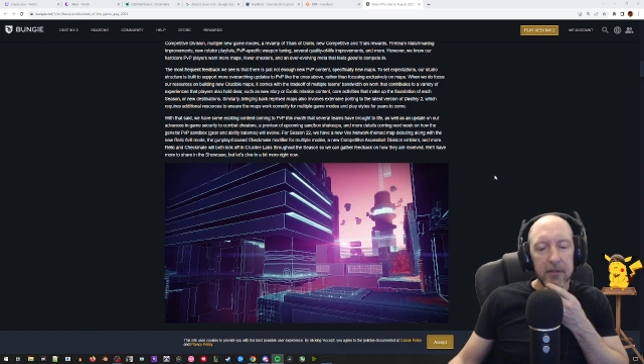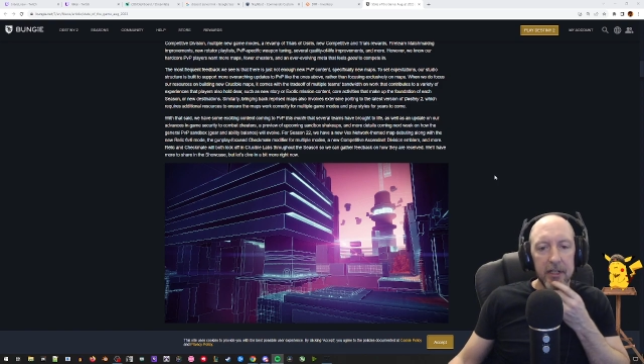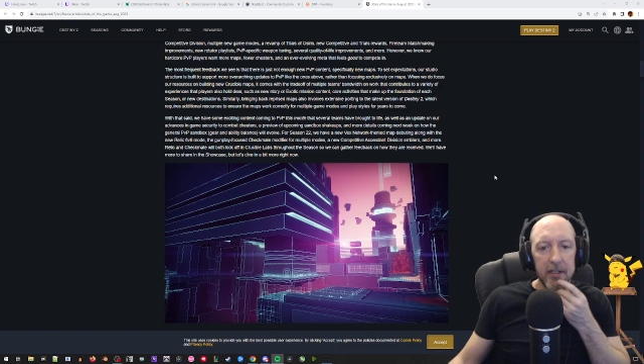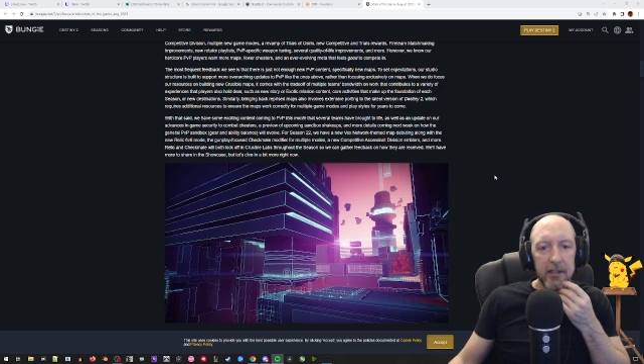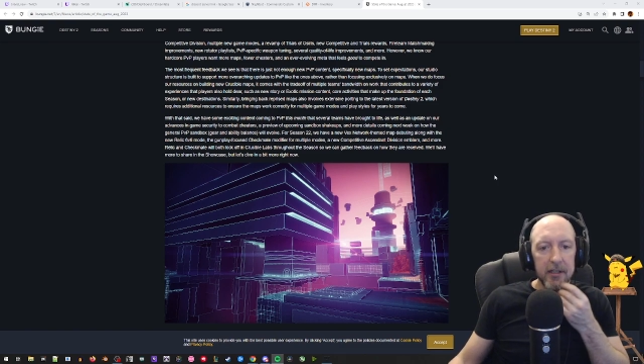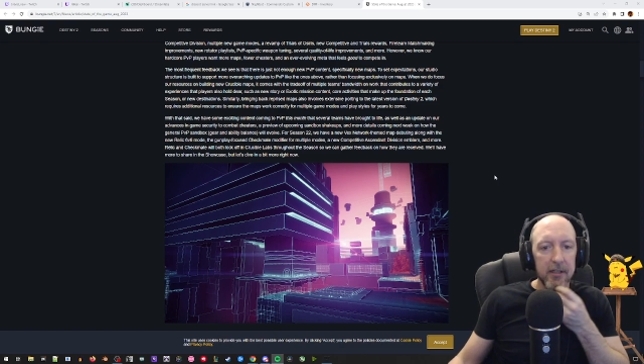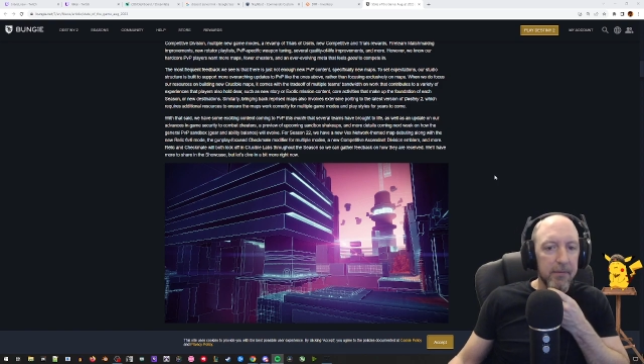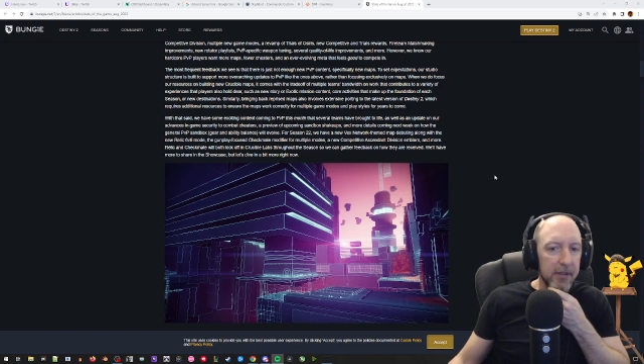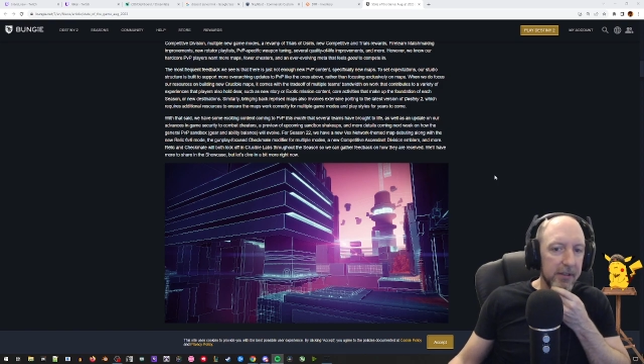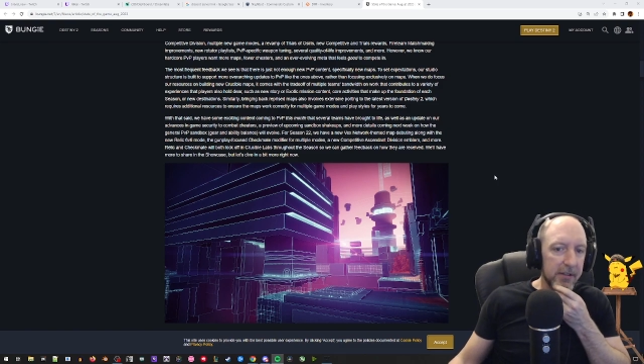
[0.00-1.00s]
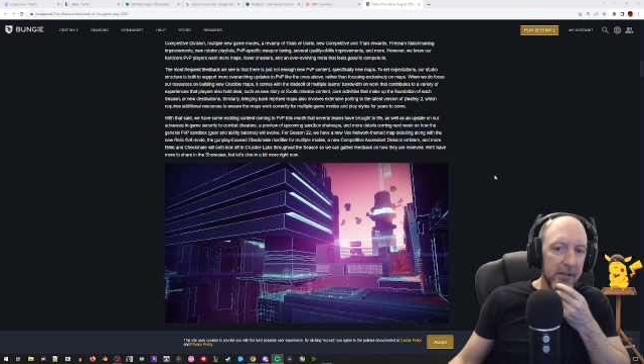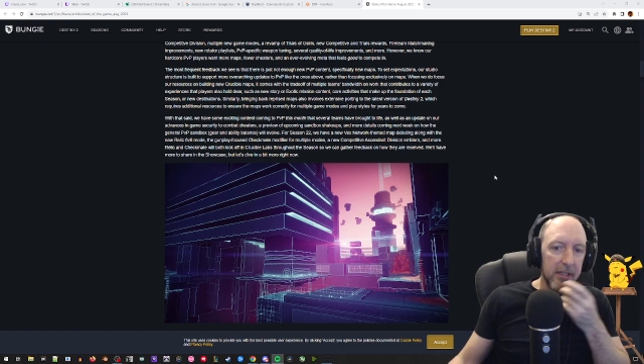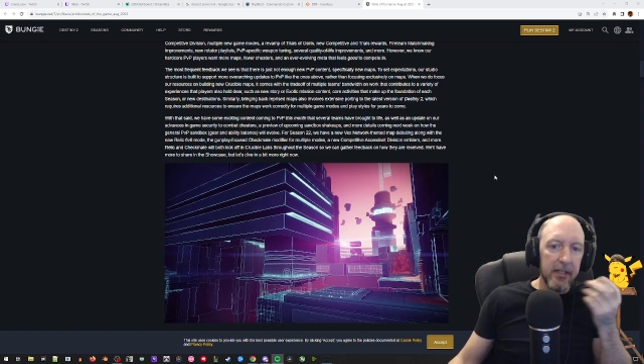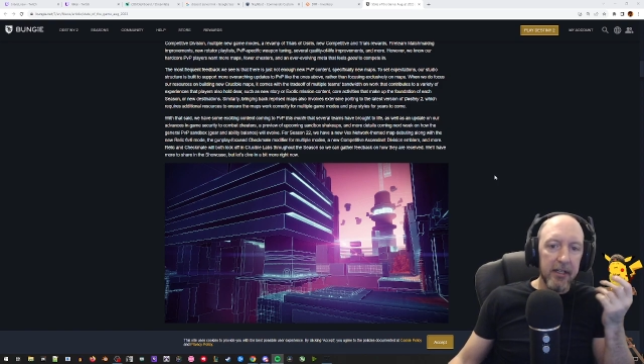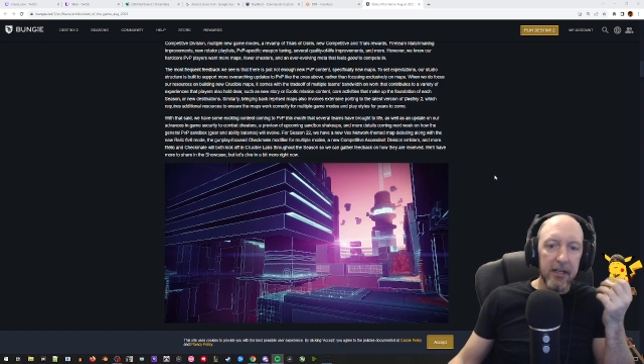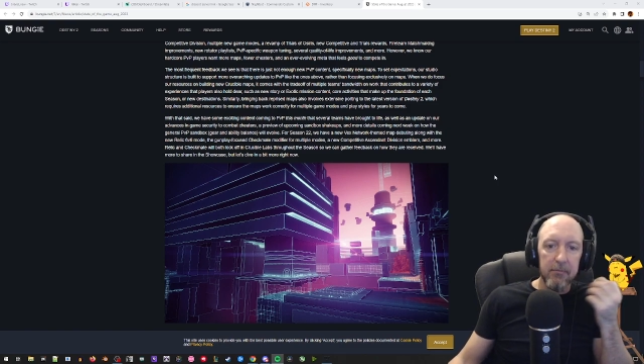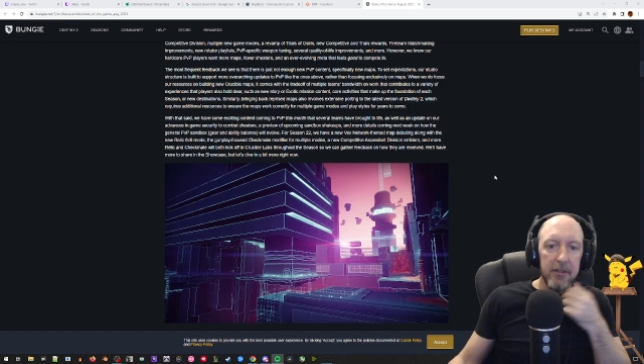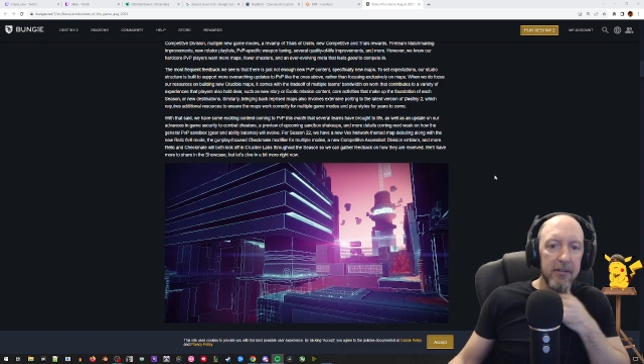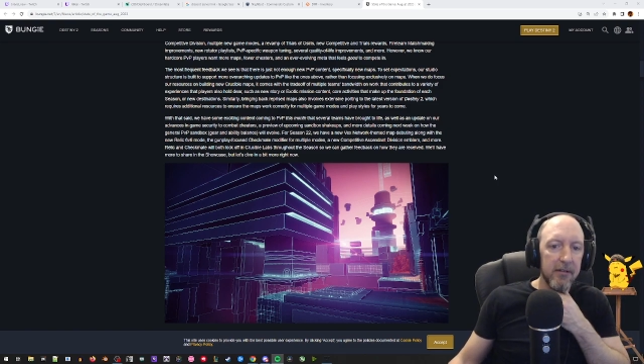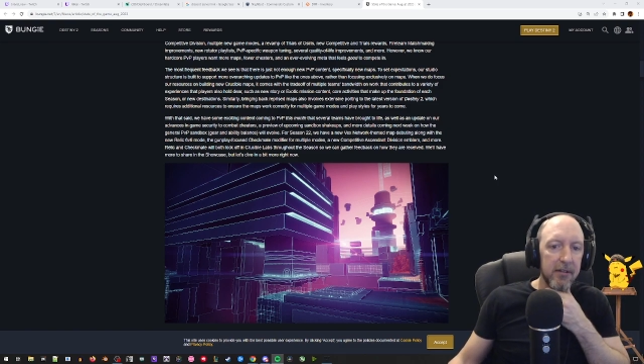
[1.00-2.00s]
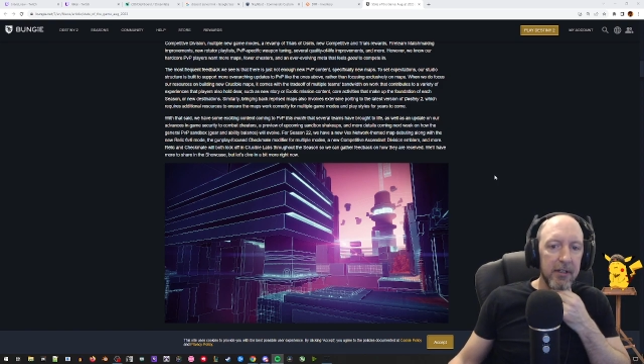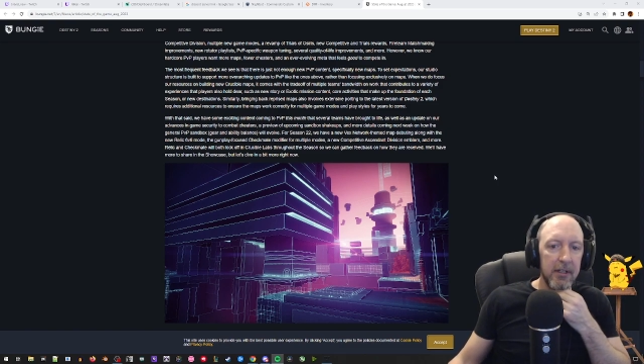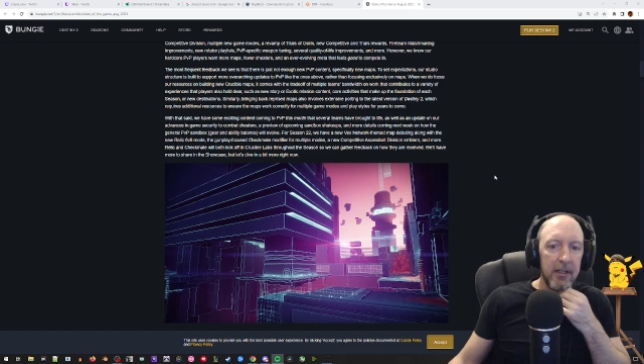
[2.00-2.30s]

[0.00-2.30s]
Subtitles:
in Apex, so it can be done.